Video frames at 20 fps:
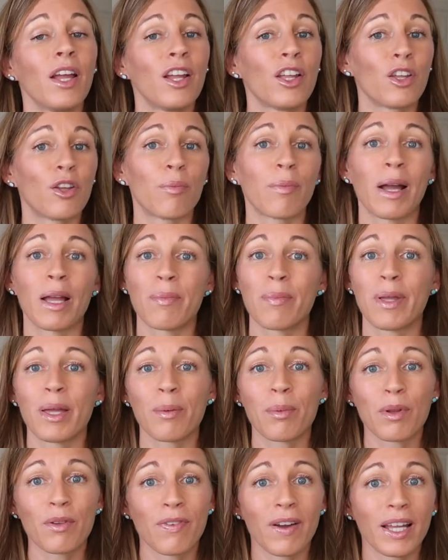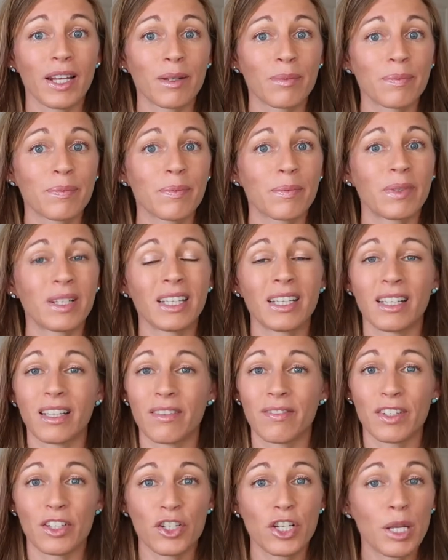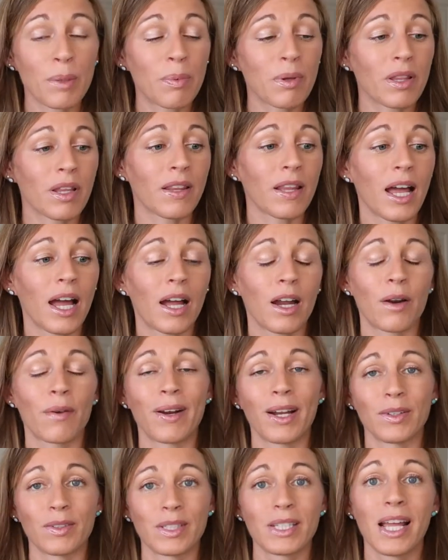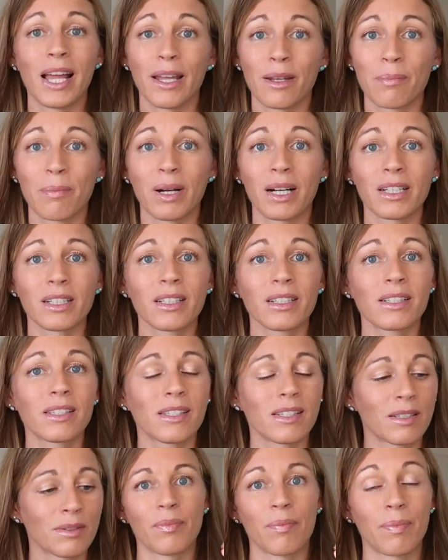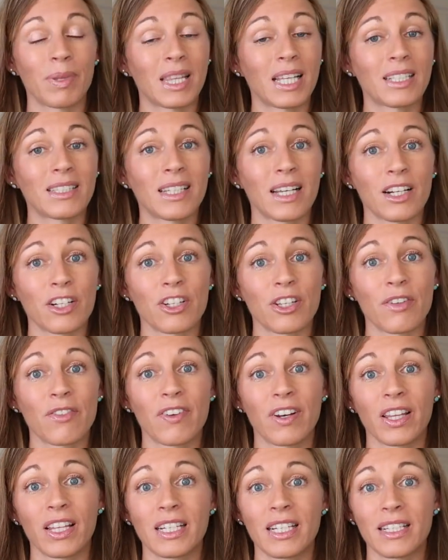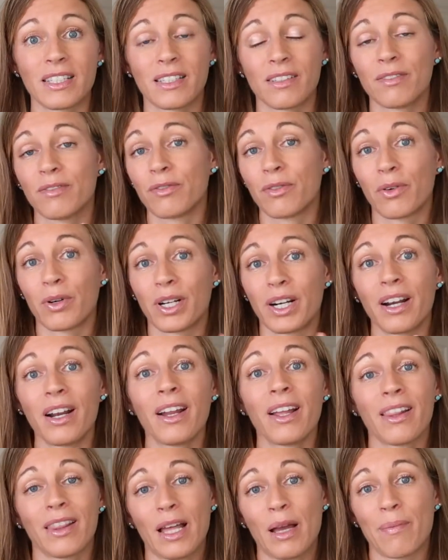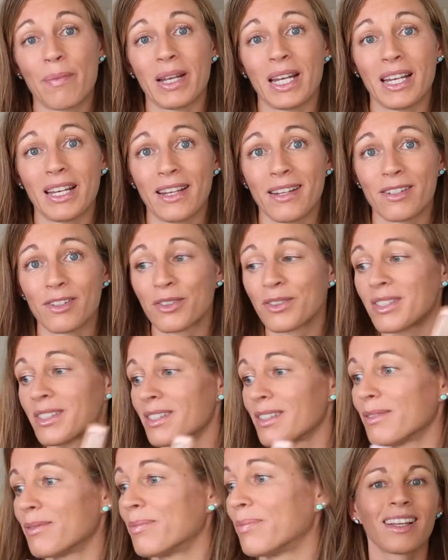You might be able to find them even cheaper than that, around $10, but that's actually fairly decent for that many needles.